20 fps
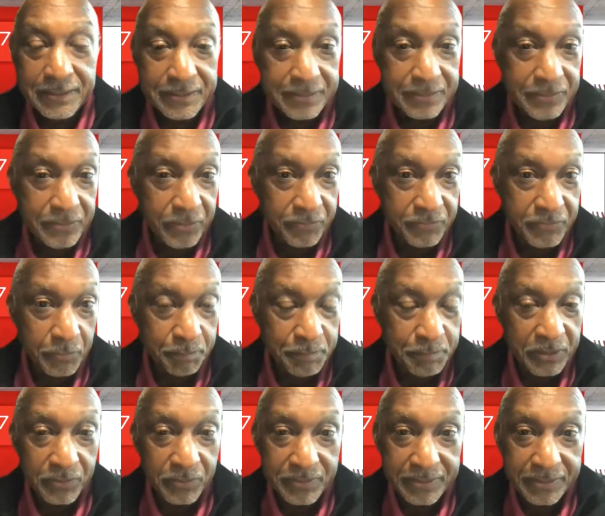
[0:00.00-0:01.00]
you know, they're
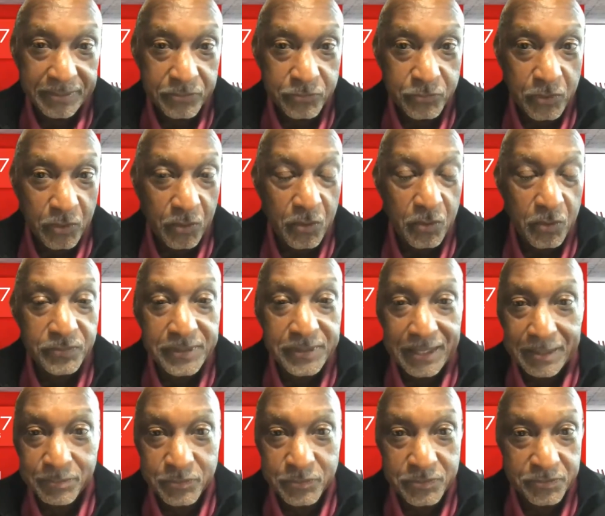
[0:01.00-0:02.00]
building, there's all
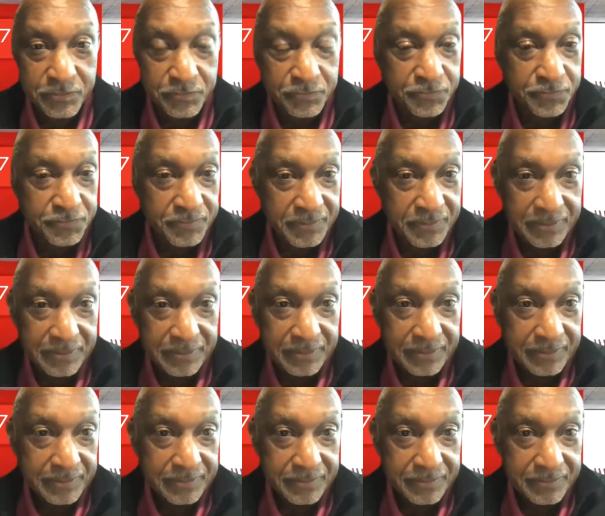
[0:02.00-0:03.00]
types of
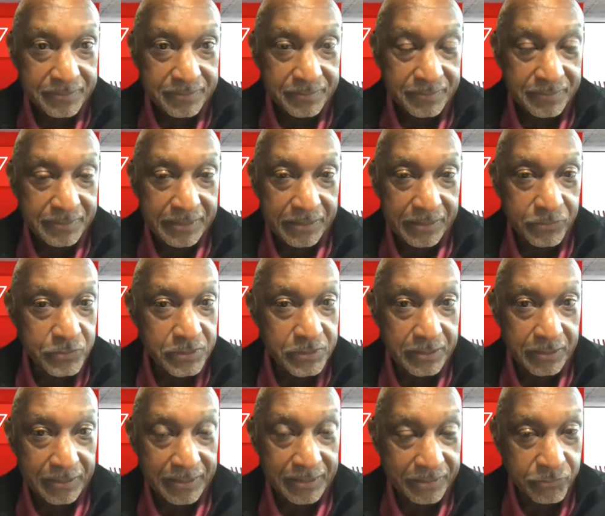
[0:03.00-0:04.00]
energy
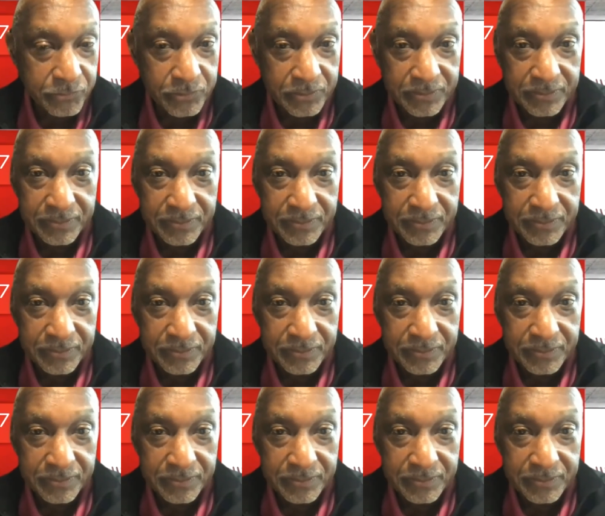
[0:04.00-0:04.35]
collection